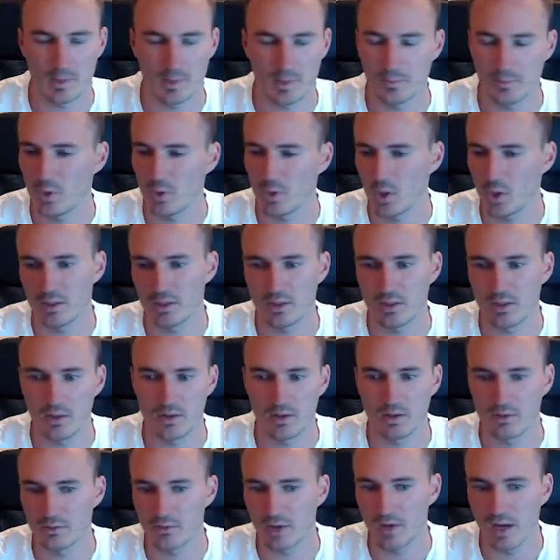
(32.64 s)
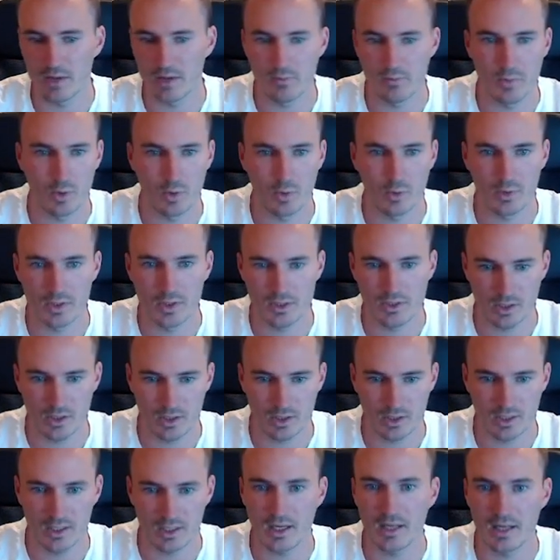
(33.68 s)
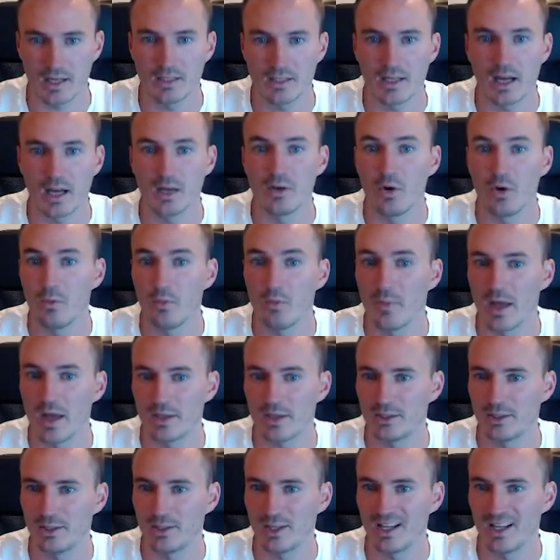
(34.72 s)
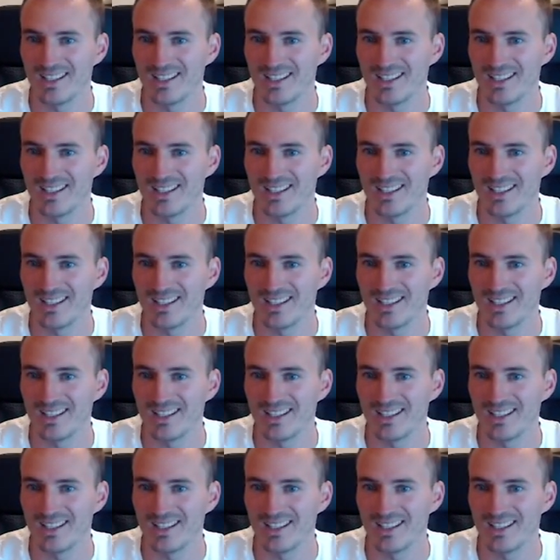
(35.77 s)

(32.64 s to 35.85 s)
not in the grind mode. It's not like I know better right